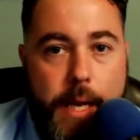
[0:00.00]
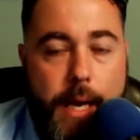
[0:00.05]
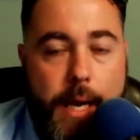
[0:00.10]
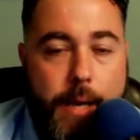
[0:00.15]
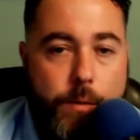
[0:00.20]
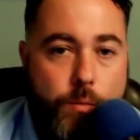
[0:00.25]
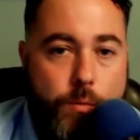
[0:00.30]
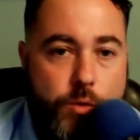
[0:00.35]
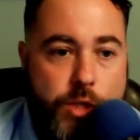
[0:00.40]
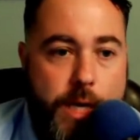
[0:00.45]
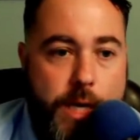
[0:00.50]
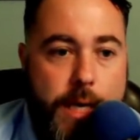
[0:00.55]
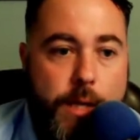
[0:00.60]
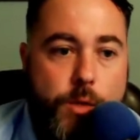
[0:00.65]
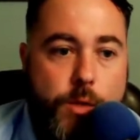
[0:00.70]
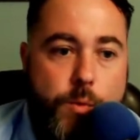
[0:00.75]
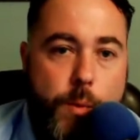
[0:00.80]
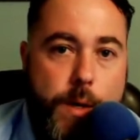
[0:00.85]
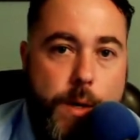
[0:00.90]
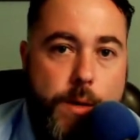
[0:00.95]
and
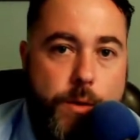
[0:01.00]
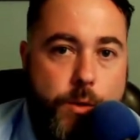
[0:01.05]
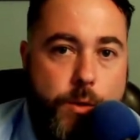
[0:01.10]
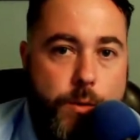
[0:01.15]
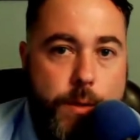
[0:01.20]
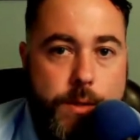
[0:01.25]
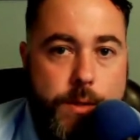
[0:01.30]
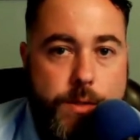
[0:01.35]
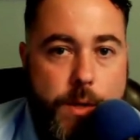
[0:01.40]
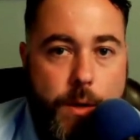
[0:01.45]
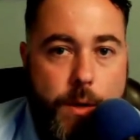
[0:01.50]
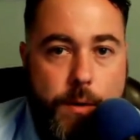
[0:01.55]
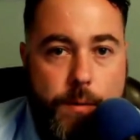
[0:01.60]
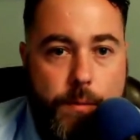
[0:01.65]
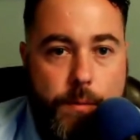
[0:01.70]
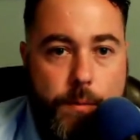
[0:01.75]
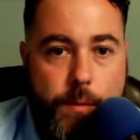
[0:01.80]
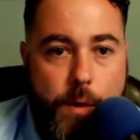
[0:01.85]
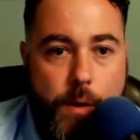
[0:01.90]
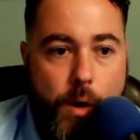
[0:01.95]
change where the treats
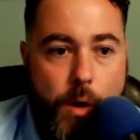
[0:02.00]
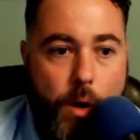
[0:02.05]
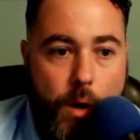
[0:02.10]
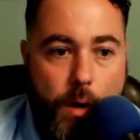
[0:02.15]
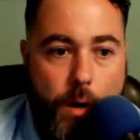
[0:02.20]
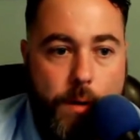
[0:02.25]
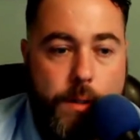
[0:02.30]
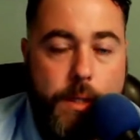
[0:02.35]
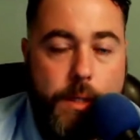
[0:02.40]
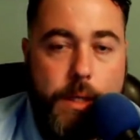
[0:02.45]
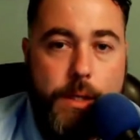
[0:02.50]
are.